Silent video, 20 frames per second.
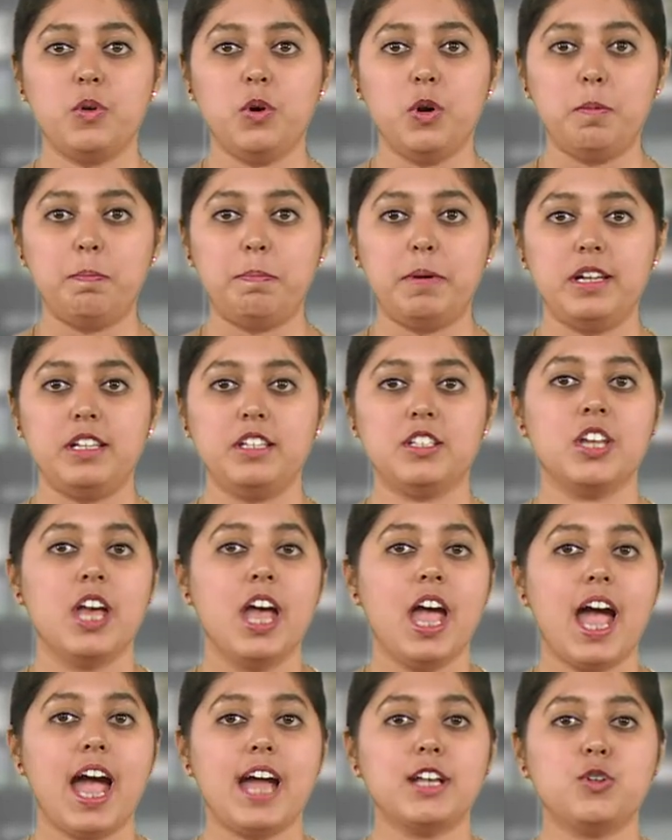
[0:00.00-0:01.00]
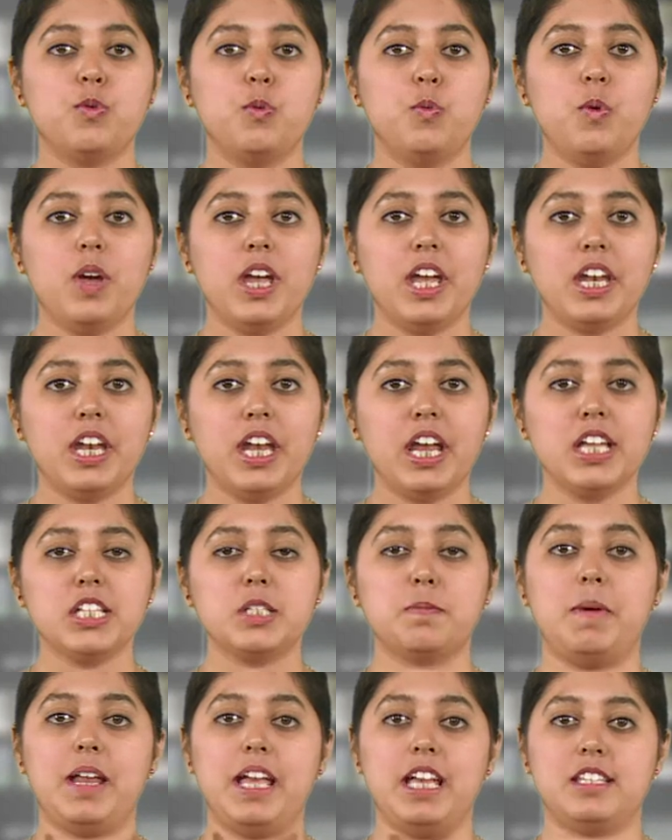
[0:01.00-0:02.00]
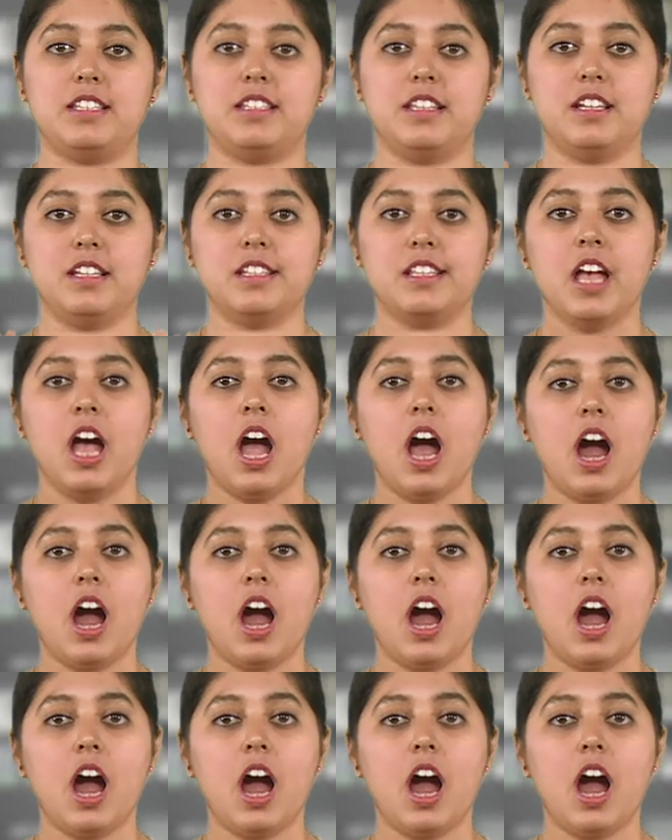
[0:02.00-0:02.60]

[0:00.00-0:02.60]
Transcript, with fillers: opened at various places